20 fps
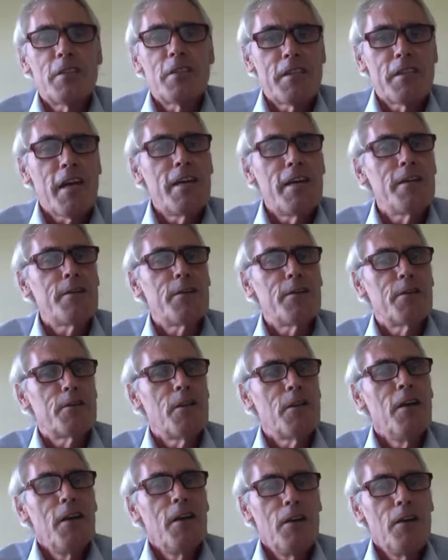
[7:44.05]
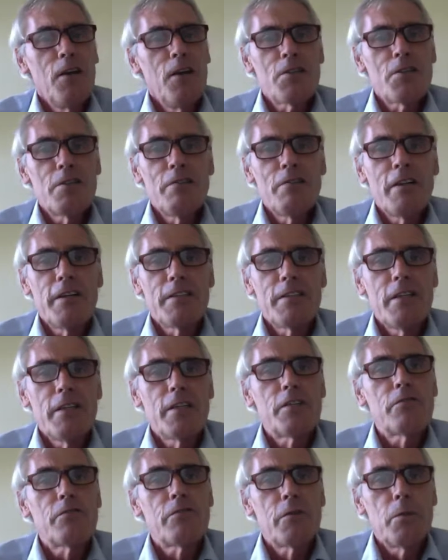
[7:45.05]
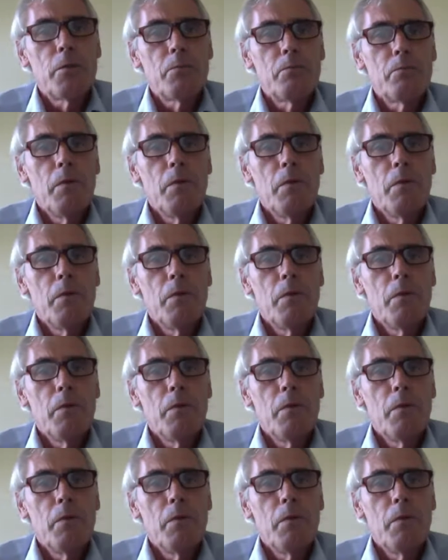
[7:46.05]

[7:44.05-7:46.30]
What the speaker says: taken lots of ideas from